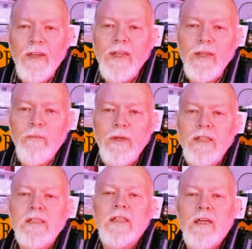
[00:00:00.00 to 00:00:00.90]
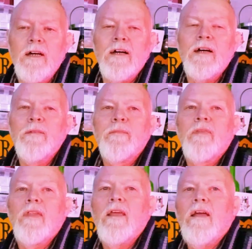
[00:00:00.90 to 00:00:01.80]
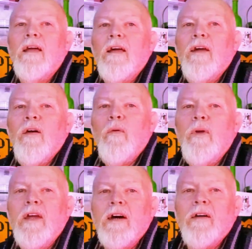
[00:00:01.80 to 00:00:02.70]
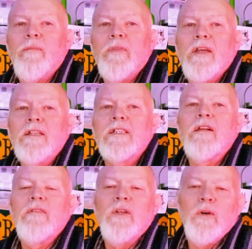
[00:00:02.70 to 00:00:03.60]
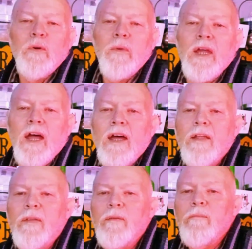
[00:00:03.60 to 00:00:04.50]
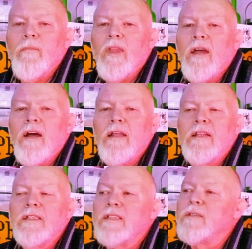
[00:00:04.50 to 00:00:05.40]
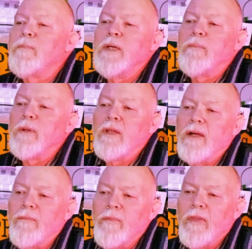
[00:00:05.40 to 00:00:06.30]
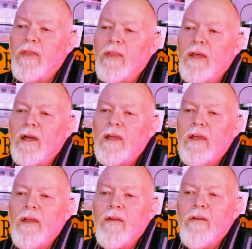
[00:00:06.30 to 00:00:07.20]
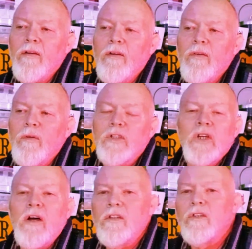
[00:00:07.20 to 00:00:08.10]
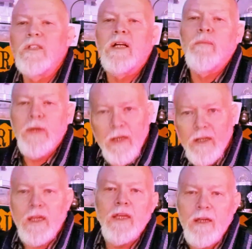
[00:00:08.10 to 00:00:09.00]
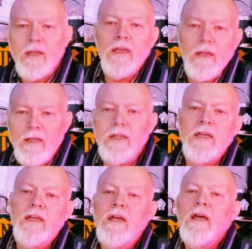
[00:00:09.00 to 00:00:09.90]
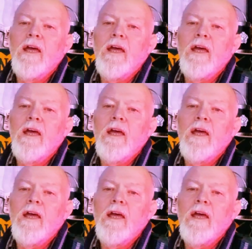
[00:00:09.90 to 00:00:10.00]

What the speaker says: Aquí means here. We in Salvador we had this people, and they were trying to tell me a key.